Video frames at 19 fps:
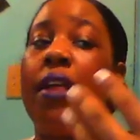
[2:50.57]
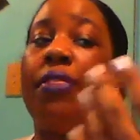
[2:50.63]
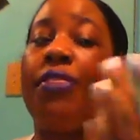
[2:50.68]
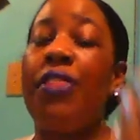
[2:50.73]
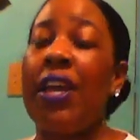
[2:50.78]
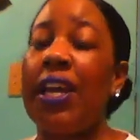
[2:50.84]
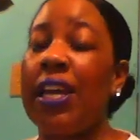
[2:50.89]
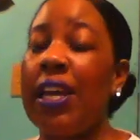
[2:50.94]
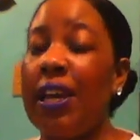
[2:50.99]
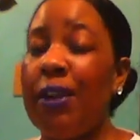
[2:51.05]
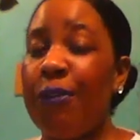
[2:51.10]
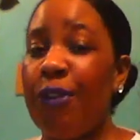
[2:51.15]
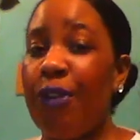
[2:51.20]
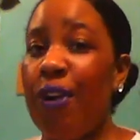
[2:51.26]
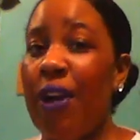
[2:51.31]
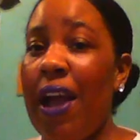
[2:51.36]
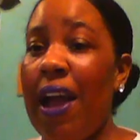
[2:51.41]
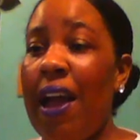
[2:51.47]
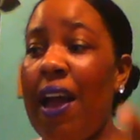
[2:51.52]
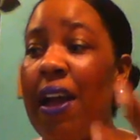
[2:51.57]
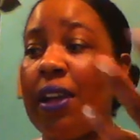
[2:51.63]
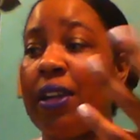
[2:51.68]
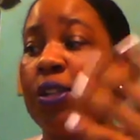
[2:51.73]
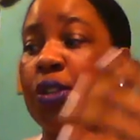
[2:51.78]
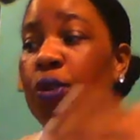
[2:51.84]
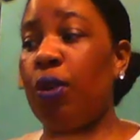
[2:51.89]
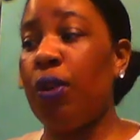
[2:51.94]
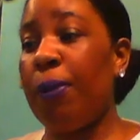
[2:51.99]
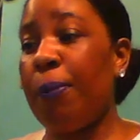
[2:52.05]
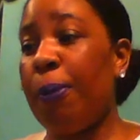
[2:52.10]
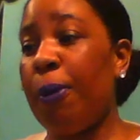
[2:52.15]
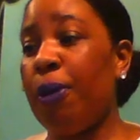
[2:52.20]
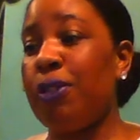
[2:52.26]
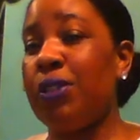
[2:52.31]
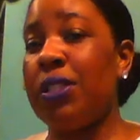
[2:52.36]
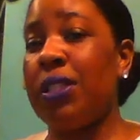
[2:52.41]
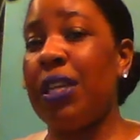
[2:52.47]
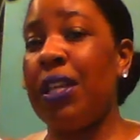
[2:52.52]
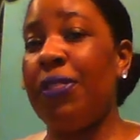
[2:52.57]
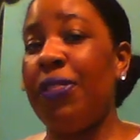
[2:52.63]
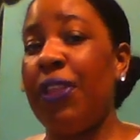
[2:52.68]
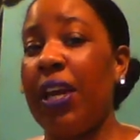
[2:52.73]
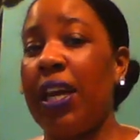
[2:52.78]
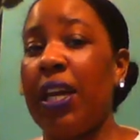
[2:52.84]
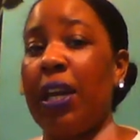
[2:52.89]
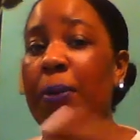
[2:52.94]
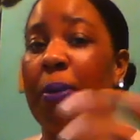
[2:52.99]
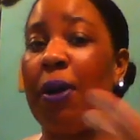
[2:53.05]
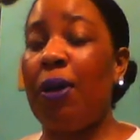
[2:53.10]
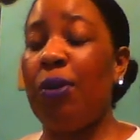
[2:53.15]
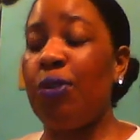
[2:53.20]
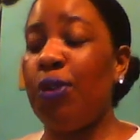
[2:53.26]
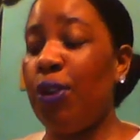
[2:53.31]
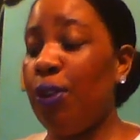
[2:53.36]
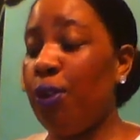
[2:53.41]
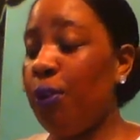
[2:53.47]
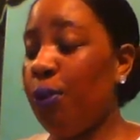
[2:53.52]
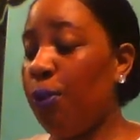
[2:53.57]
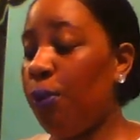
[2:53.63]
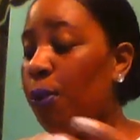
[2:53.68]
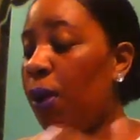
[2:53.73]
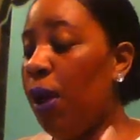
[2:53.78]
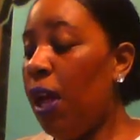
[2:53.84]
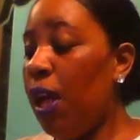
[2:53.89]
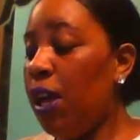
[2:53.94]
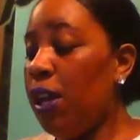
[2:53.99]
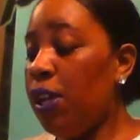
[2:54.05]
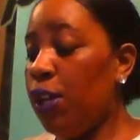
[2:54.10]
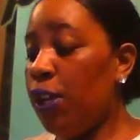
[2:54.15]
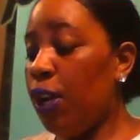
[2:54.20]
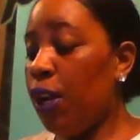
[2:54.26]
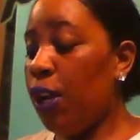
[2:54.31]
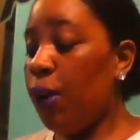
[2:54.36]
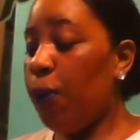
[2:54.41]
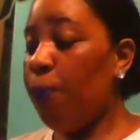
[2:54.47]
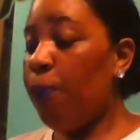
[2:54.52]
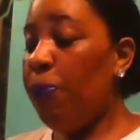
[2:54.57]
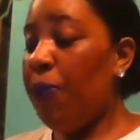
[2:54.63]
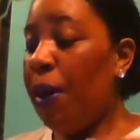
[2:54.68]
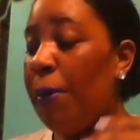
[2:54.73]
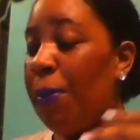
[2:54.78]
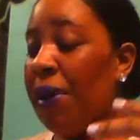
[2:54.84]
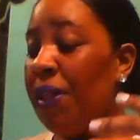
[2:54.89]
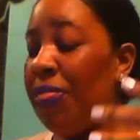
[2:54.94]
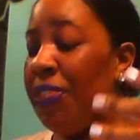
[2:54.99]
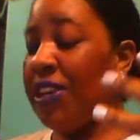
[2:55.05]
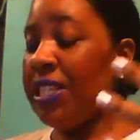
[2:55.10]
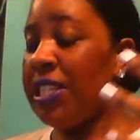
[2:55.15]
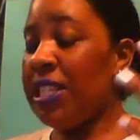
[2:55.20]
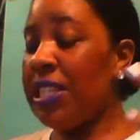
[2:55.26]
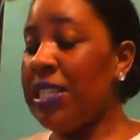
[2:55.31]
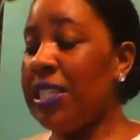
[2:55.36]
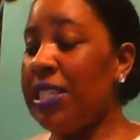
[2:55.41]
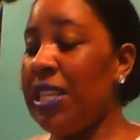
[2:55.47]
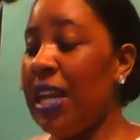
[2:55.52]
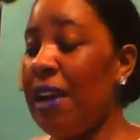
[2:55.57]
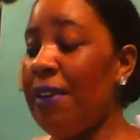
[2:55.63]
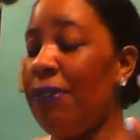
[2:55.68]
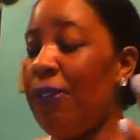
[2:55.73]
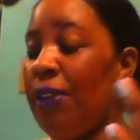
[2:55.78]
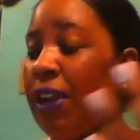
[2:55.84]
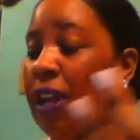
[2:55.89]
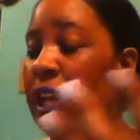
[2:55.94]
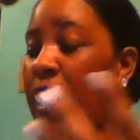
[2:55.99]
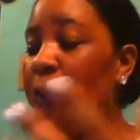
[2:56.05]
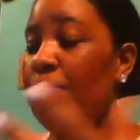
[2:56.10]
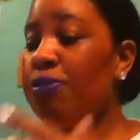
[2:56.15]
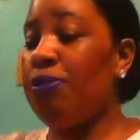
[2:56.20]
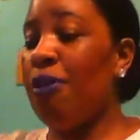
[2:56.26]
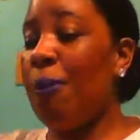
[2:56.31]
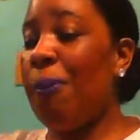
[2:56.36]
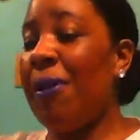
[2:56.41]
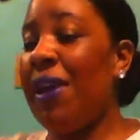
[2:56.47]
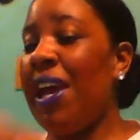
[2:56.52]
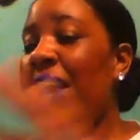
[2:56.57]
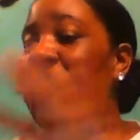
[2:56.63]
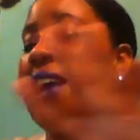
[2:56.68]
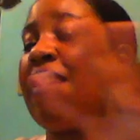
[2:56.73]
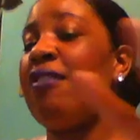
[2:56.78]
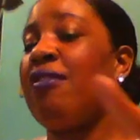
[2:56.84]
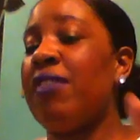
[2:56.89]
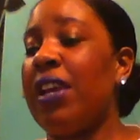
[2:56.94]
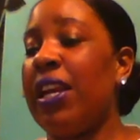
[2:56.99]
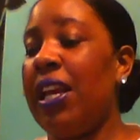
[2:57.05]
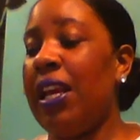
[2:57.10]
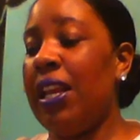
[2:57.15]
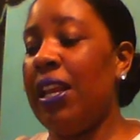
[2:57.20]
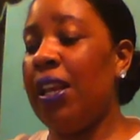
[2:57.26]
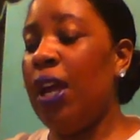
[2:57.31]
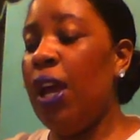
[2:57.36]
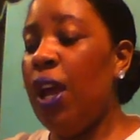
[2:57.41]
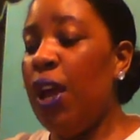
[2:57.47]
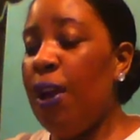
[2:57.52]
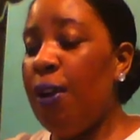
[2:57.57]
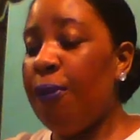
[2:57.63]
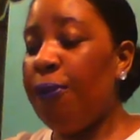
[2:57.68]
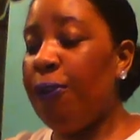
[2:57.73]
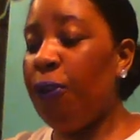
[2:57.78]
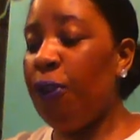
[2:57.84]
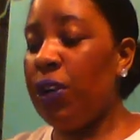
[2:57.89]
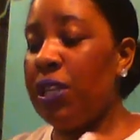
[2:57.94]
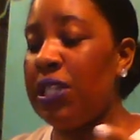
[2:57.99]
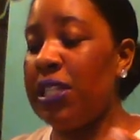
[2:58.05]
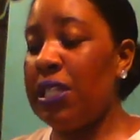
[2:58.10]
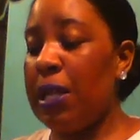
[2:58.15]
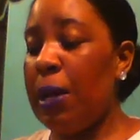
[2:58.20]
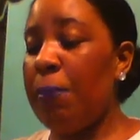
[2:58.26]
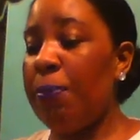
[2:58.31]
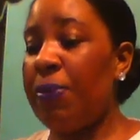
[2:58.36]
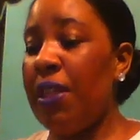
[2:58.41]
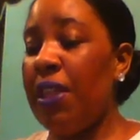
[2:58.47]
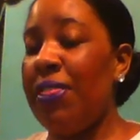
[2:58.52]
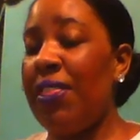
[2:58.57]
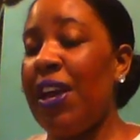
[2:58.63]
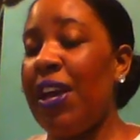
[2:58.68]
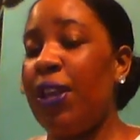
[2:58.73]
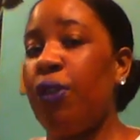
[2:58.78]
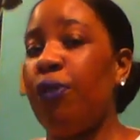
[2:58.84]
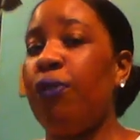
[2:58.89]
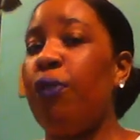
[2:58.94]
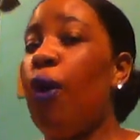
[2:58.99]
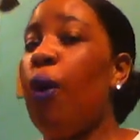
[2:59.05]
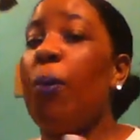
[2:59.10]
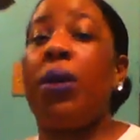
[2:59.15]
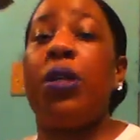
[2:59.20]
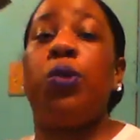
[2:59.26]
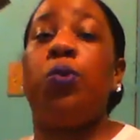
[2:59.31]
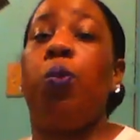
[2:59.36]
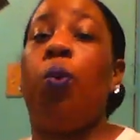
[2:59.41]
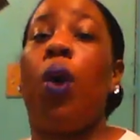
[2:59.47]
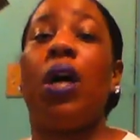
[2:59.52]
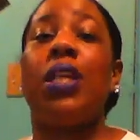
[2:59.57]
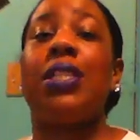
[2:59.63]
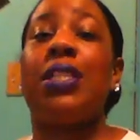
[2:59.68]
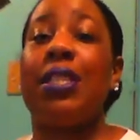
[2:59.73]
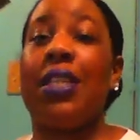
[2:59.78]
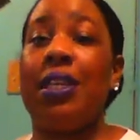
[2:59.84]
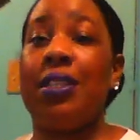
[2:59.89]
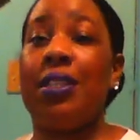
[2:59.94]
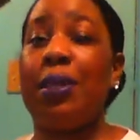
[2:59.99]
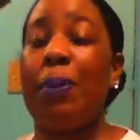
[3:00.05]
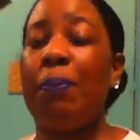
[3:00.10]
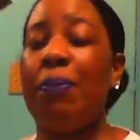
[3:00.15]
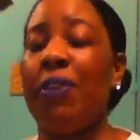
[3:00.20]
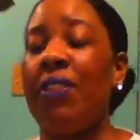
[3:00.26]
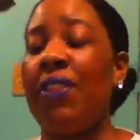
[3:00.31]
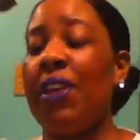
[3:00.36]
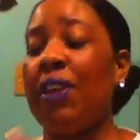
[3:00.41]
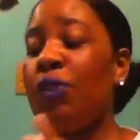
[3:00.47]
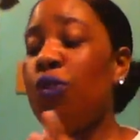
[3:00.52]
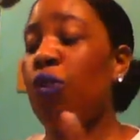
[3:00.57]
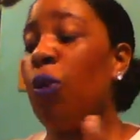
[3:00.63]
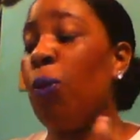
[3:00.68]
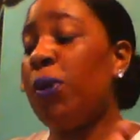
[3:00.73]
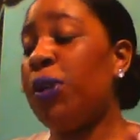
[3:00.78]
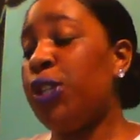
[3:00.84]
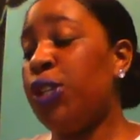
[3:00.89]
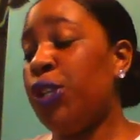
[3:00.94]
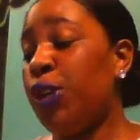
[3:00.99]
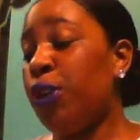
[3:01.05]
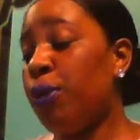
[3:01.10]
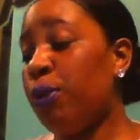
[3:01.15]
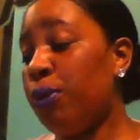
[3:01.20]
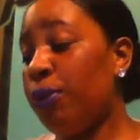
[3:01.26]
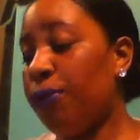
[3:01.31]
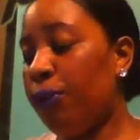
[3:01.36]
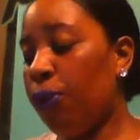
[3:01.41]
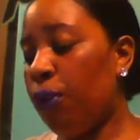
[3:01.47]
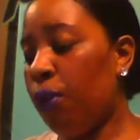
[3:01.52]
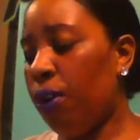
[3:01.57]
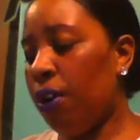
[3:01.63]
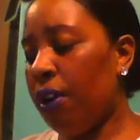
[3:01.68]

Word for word: thinking of your ex or the person thinking about you, you know. But this is definitely preparing for something that you've always wanted, something that you always yearned for,